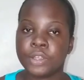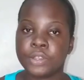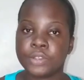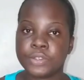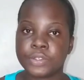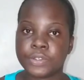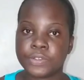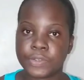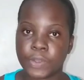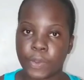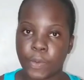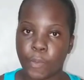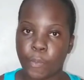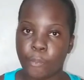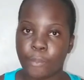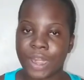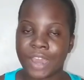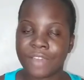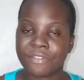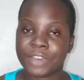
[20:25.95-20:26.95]
So
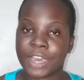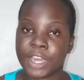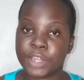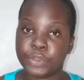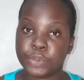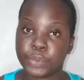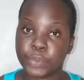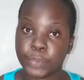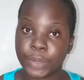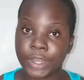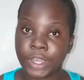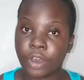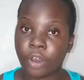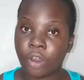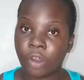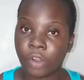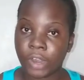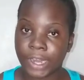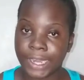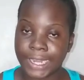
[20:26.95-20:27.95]
whenever I do
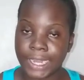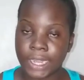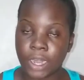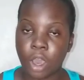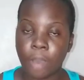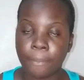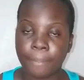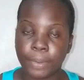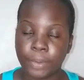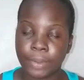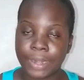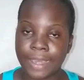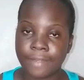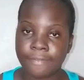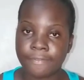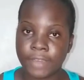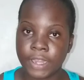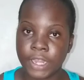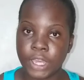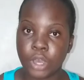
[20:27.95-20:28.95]
record and upload
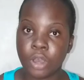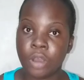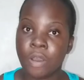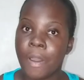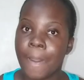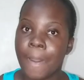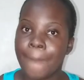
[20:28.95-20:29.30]
that video,